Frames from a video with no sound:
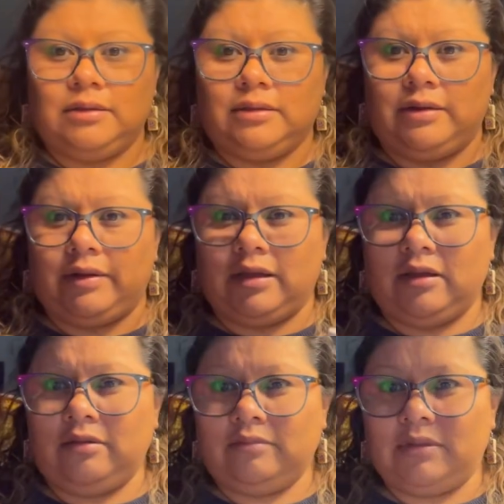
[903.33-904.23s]
there we
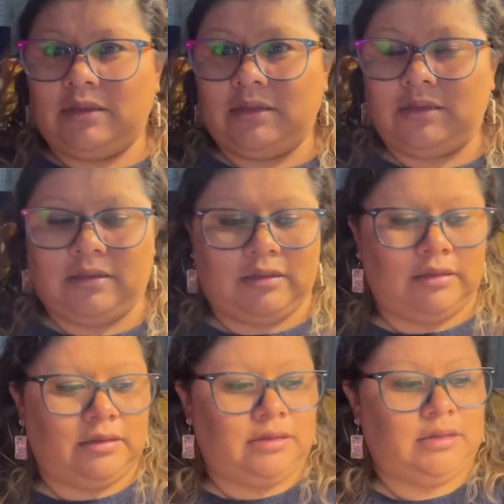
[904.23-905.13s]
go.
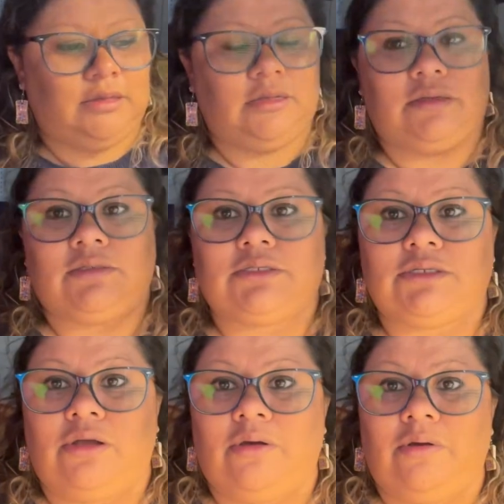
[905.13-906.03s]

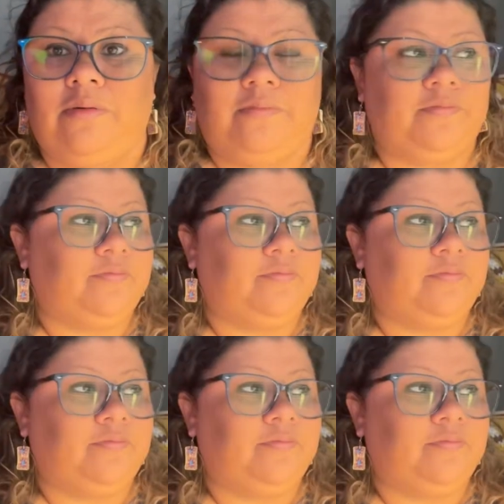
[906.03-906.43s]
So,